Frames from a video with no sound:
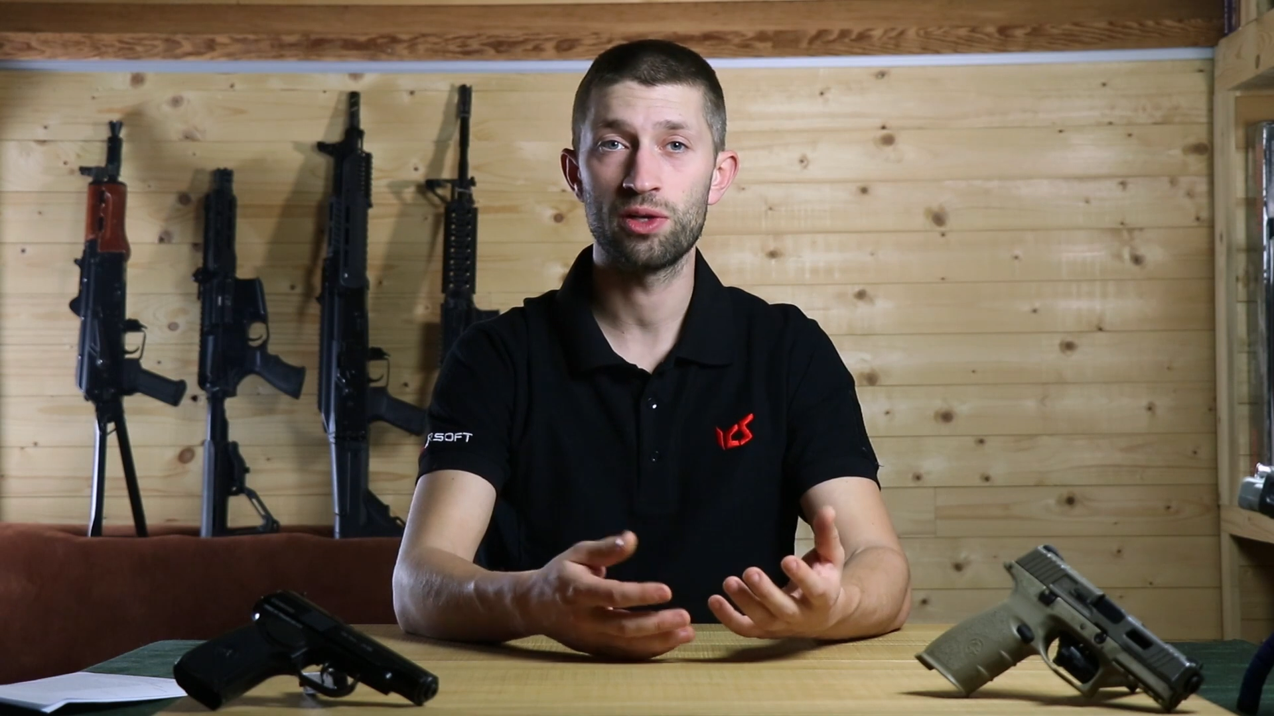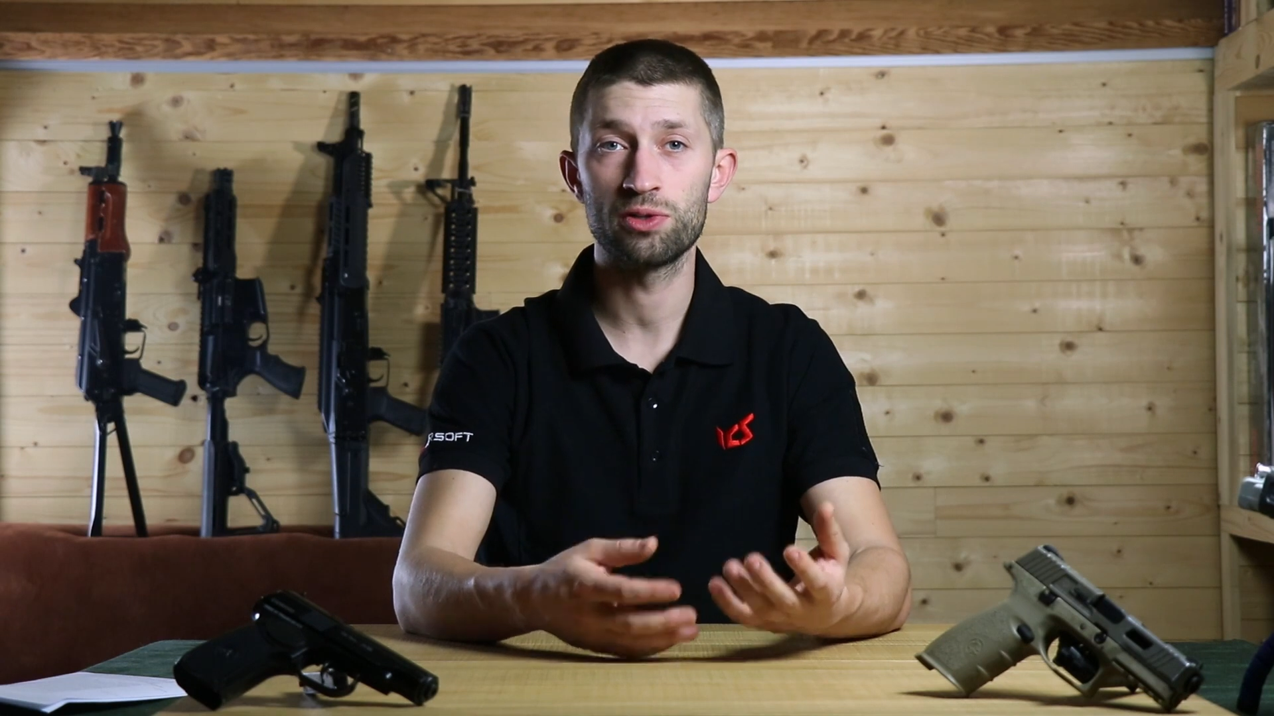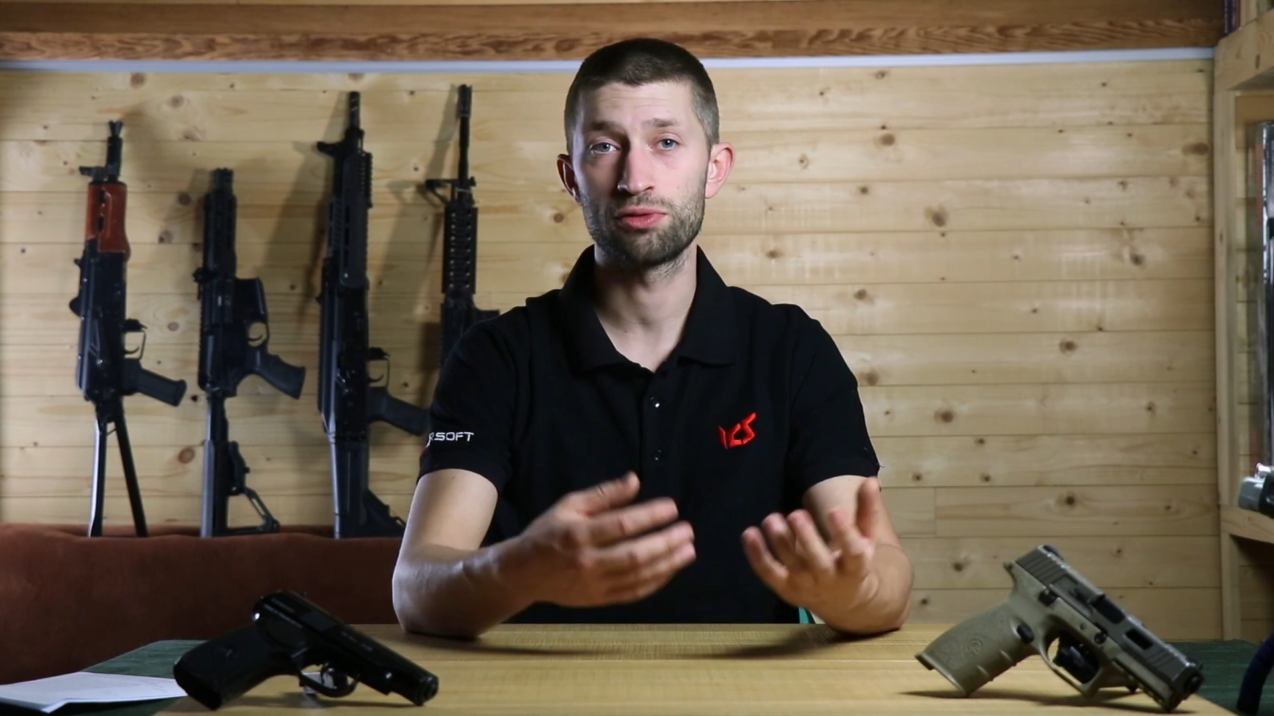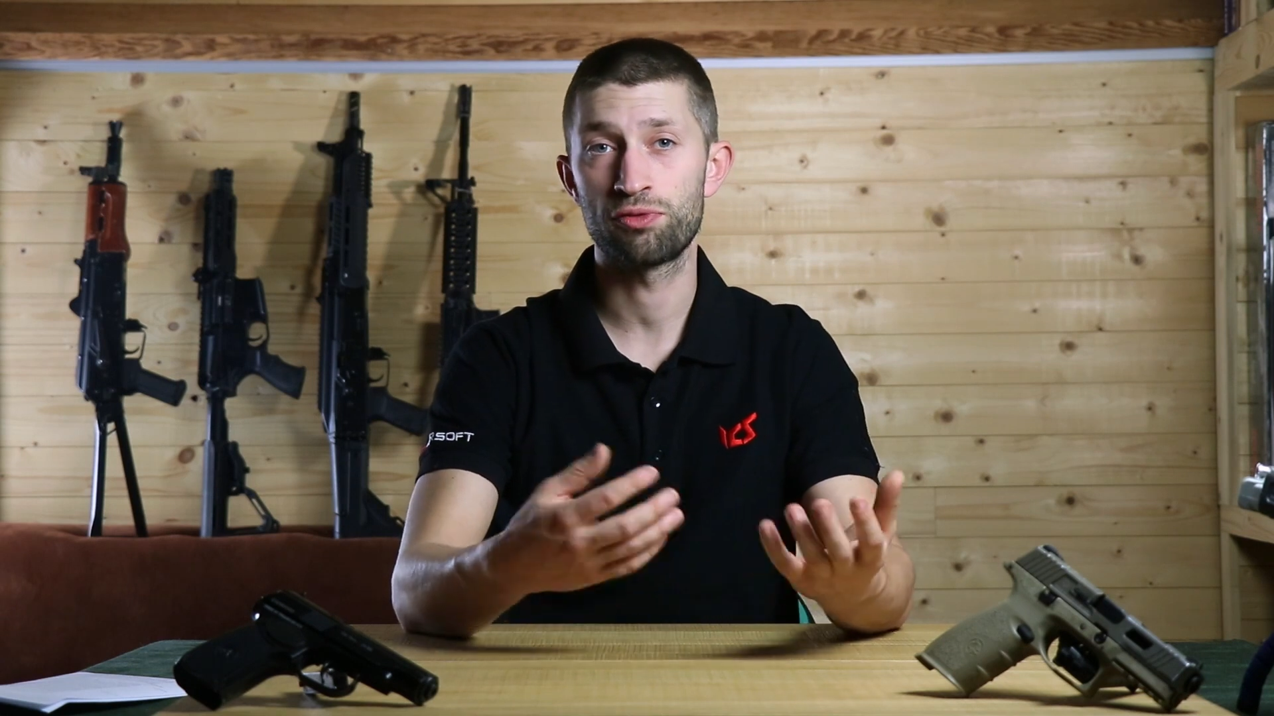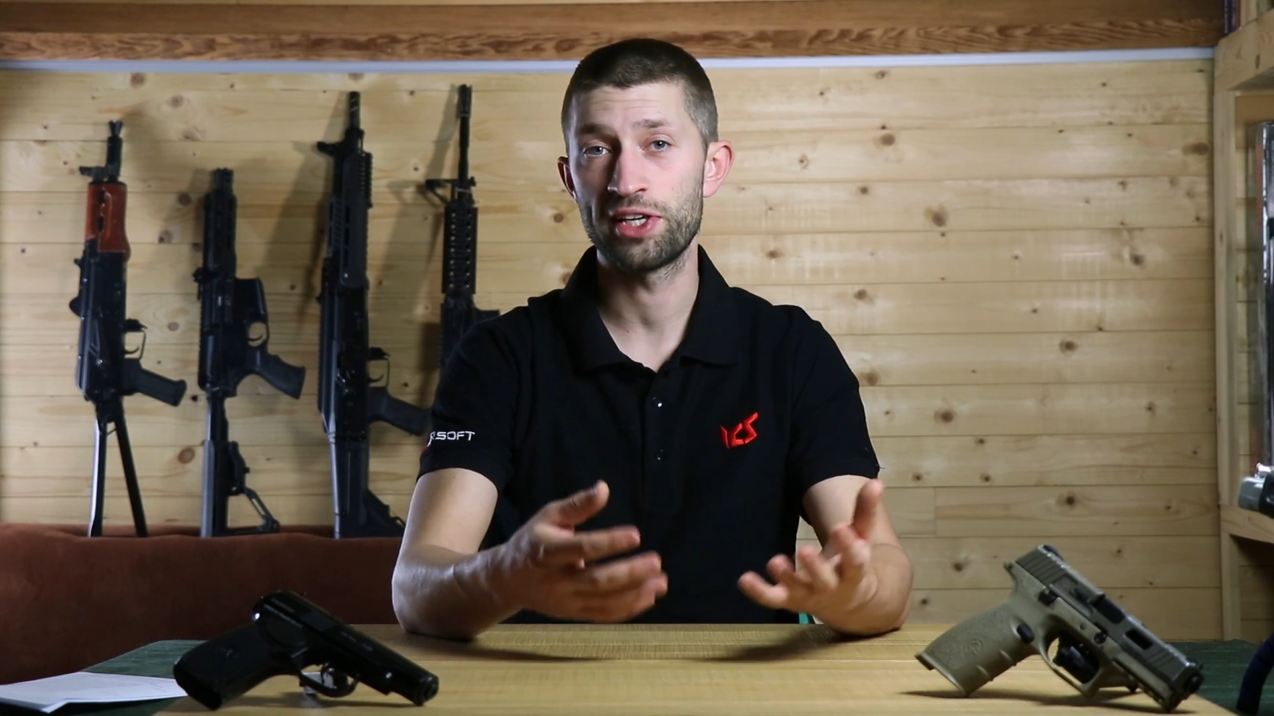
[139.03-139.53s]

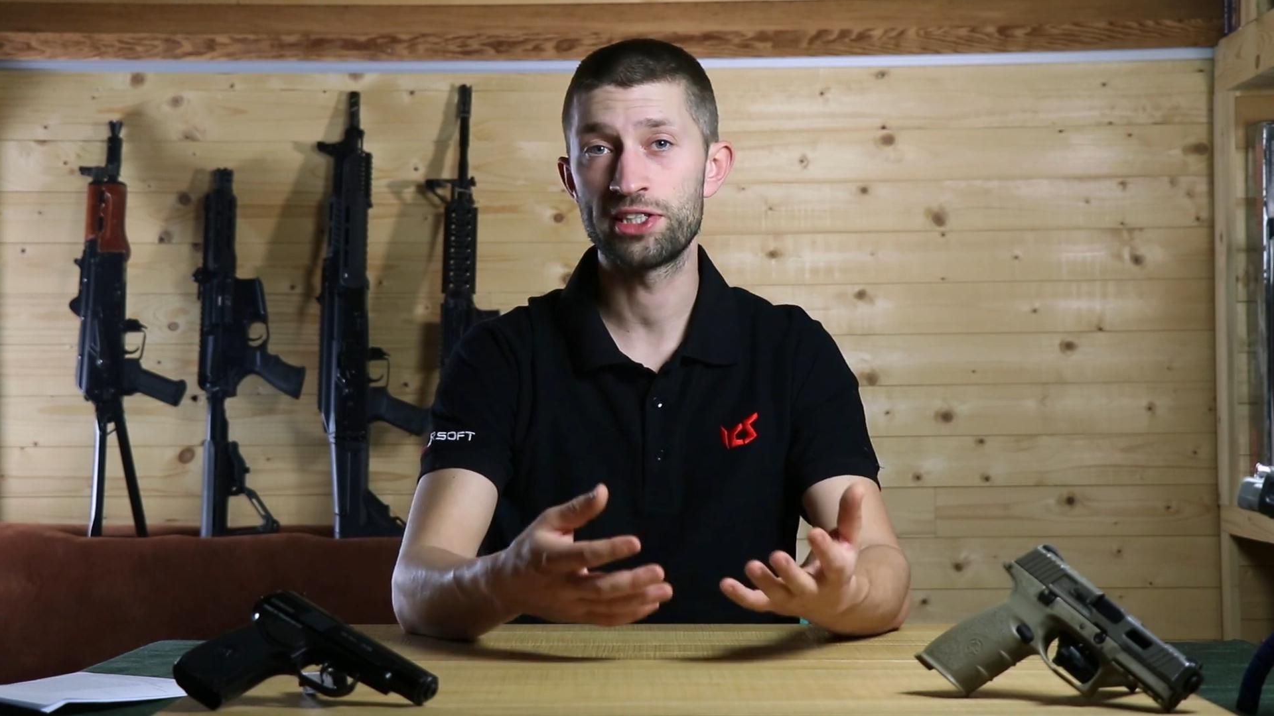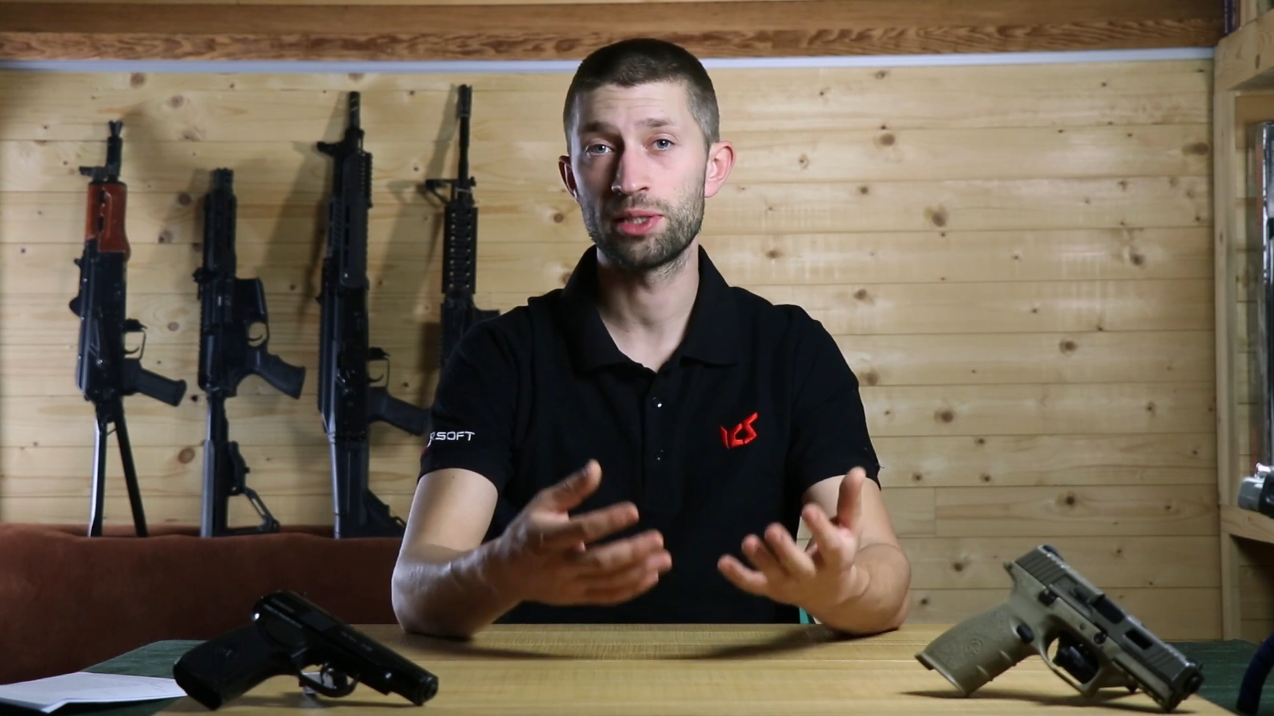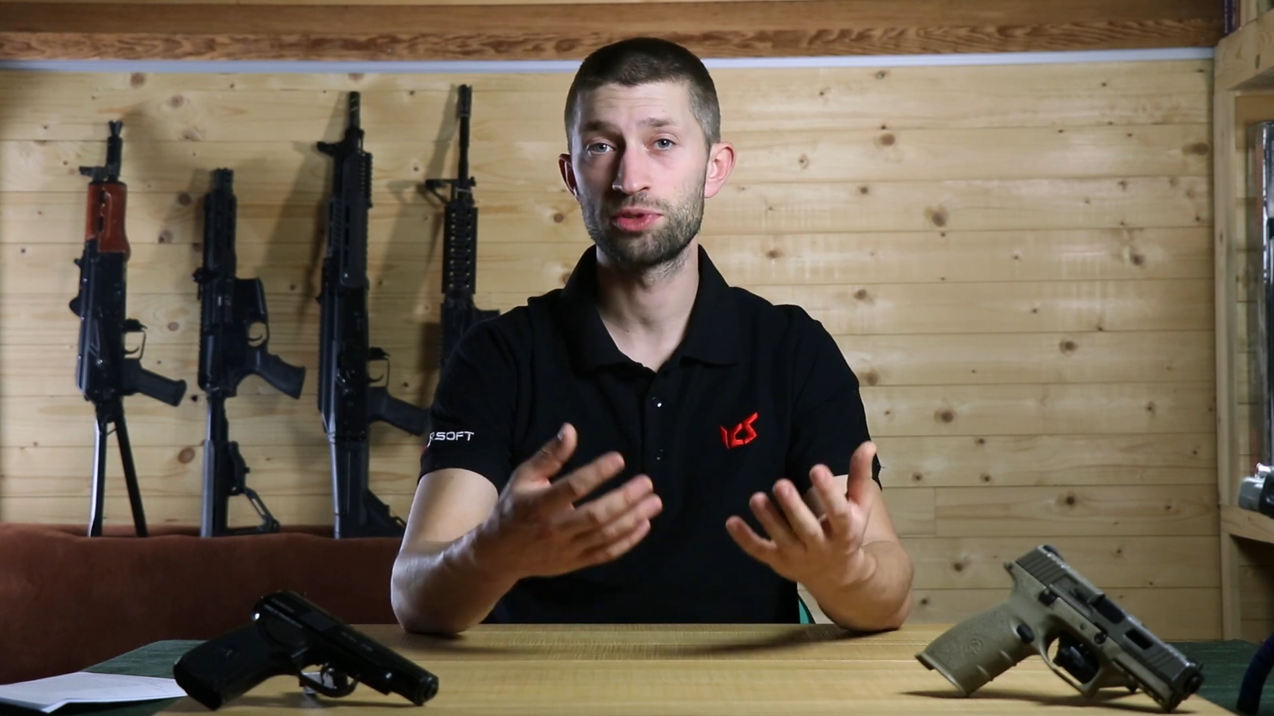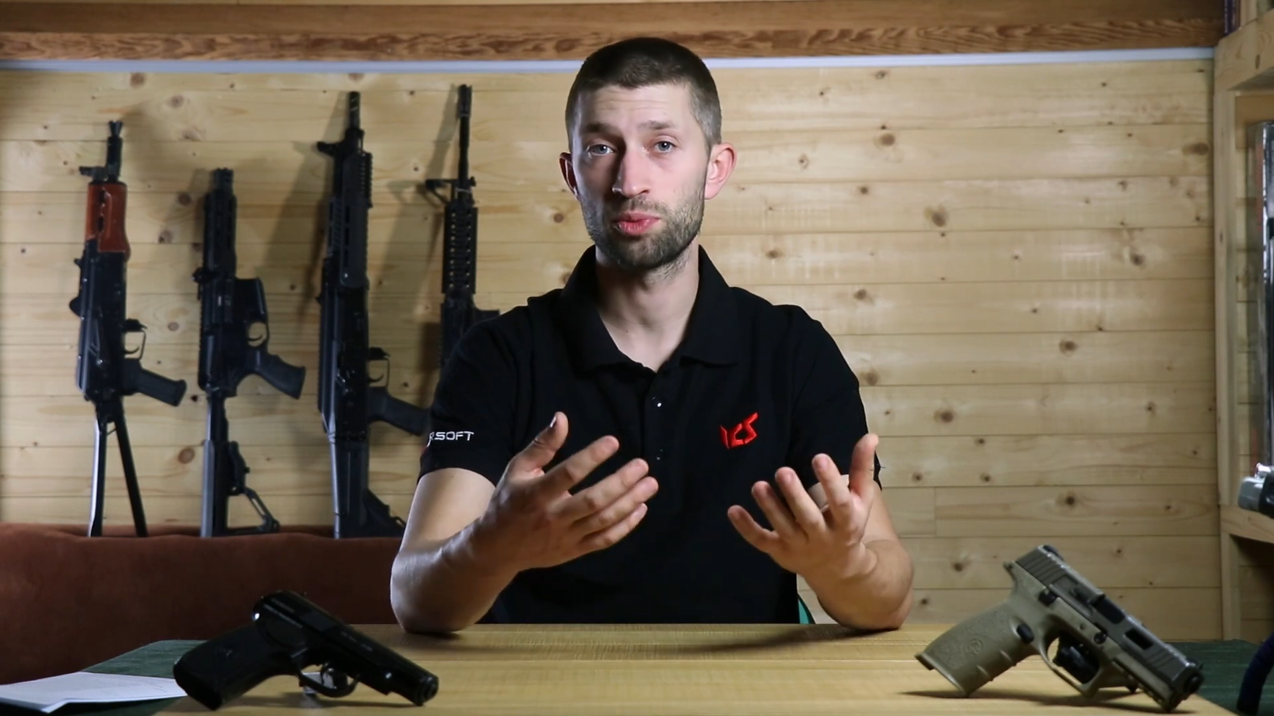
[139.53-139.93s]
also friendships